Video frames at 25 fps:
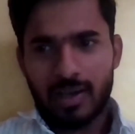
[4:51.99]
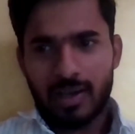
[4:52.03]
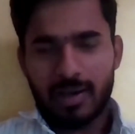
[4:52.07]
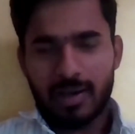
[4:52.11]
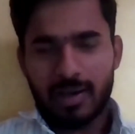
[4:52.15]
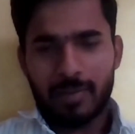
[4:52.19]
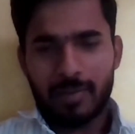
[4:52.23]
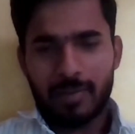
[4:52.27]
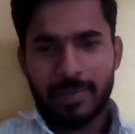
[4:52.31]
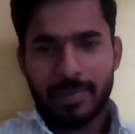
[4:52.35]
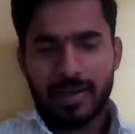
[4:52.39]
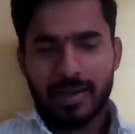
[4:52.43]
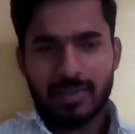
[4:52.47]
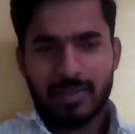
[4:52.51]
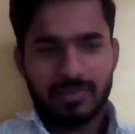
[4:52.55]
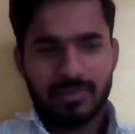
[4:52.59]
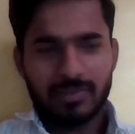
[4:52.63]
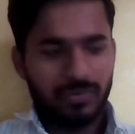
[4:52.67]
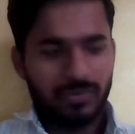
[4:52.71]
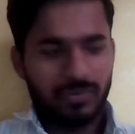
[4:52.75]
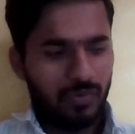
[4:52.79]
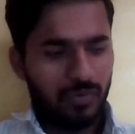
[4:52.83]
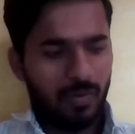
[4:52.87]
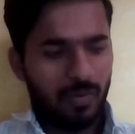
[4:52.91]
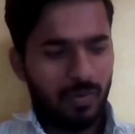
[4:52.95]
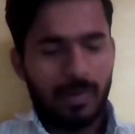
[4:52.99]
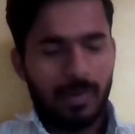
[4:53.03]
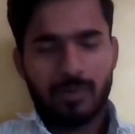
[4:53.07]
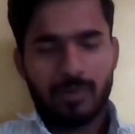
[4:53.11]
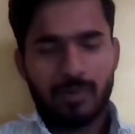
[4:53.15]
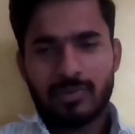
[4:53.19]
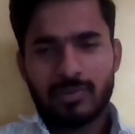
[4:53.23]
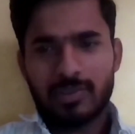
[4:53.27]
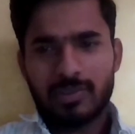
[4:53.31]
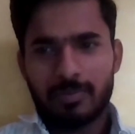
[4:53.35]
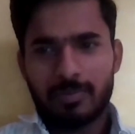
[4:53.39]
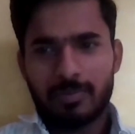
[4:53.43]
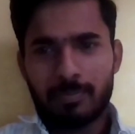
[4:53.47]
Megraj, you know
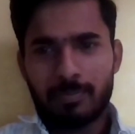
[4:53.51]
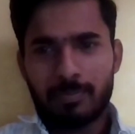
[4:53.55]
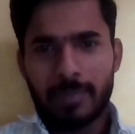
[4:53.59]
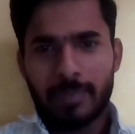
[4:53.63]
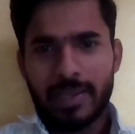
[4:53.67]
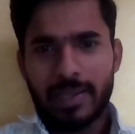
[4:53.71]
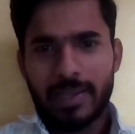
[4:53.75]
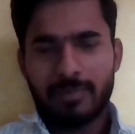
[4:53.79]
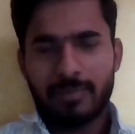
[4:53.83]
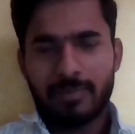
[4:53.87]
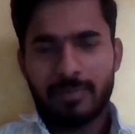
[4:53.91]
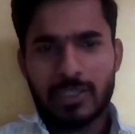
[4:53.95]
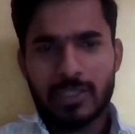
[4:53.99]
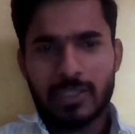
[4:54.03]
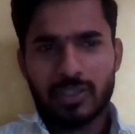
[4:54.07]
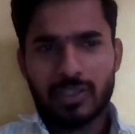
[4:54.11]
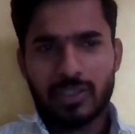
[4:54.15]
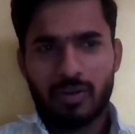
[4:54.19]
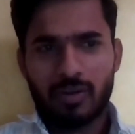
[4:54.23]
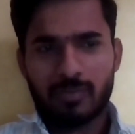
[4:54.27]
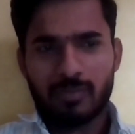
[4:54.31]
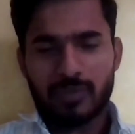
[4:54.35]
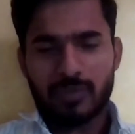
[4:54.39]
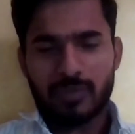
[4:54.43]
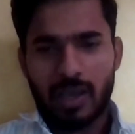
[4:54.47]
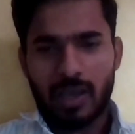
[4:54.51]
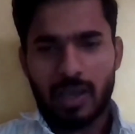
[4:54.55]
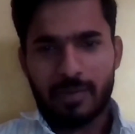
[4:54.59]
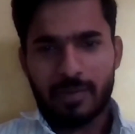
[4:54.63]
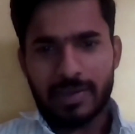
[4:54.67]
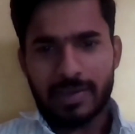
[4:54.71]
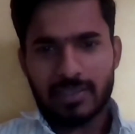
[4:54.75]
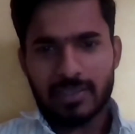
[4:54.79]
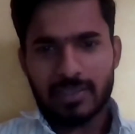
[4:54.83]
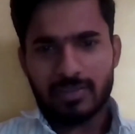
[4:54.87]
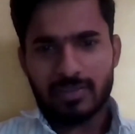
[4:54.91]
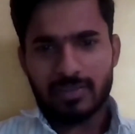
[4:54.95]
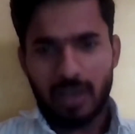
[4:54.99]
about the main feature of Java
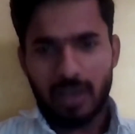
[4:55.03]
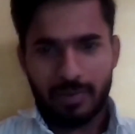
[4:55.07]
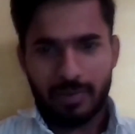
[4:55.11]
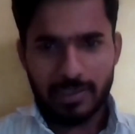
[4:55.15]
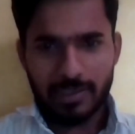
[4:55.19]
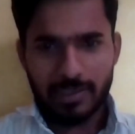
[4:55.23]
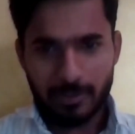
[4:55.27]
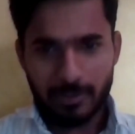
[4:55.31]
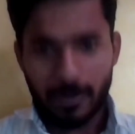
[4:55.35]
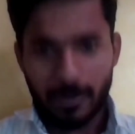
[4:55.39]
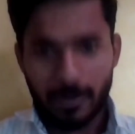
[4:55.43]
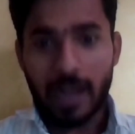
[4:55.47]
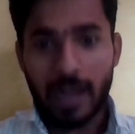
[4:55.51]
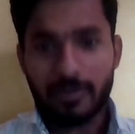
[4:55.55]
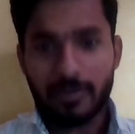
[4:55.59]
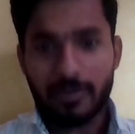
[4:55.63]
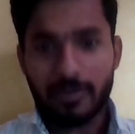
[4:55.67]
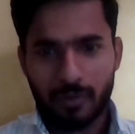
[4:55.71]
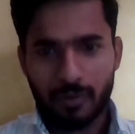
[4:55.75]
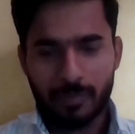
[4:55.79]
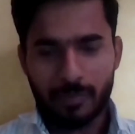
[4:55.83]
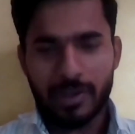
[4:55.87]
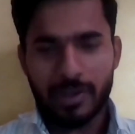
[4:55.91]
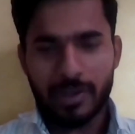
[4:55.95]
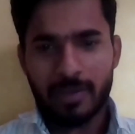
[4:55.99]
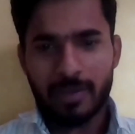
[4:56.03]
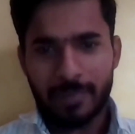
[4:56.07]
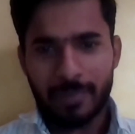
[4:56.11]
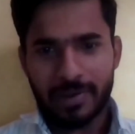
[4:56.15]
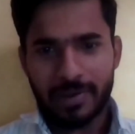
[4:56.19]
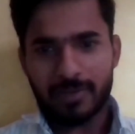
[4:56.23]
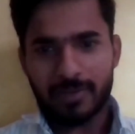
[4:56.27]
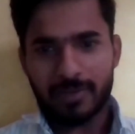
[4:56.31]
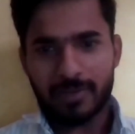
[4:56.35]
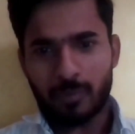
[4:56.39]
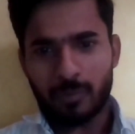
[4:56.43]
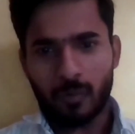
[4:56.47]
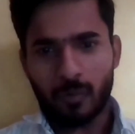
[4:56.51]
is Java is platform
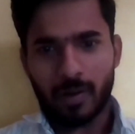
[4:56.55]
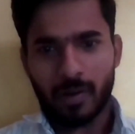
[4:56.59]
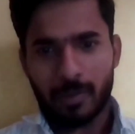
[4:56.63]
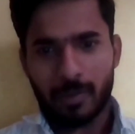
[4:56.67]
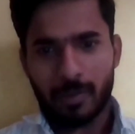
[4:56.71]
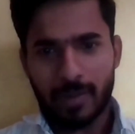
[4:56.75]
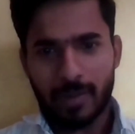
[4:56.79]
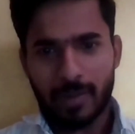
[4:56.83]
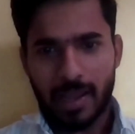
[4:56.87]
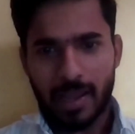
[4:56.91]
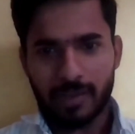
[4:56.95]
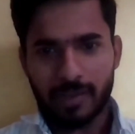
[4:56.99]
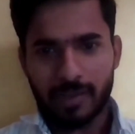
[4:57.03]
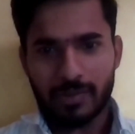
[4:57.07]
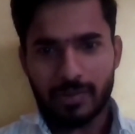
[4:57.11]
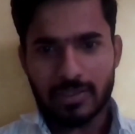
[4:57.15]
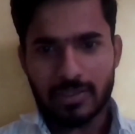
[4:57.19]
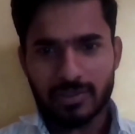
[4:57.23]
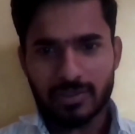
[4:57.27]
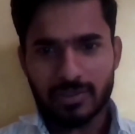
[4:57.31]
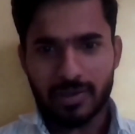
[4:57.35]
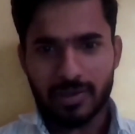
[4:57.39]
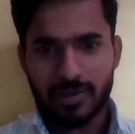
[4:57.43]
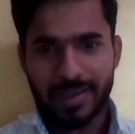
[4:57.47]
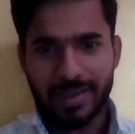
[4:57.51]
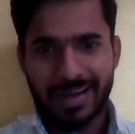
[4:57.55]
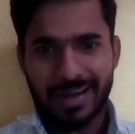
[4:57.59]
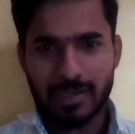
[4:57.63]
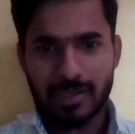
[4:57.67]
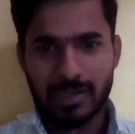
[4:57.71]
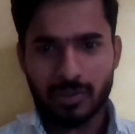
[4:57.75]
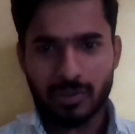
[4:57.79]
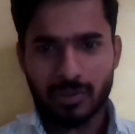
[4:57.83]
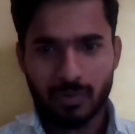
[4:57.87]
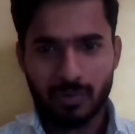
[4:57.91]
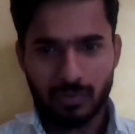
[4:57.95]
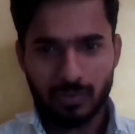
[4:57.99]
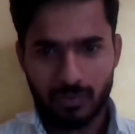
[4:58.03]
independent programming language
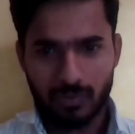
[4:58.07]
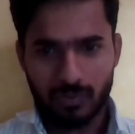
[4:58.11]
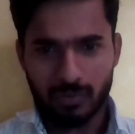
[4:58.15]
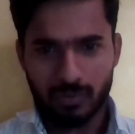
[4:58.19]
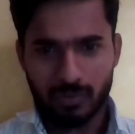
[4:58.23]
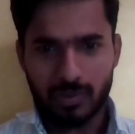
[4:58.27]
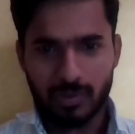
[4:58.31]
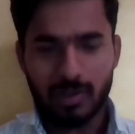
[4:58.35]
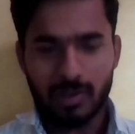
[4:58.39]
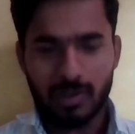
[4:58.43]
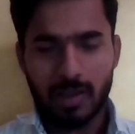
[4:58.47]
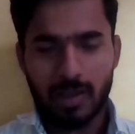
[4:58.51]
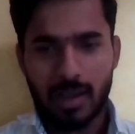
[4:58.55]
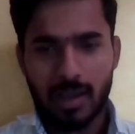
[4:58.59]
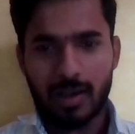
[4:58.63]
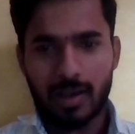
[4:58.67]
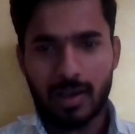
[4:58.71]
regarding to the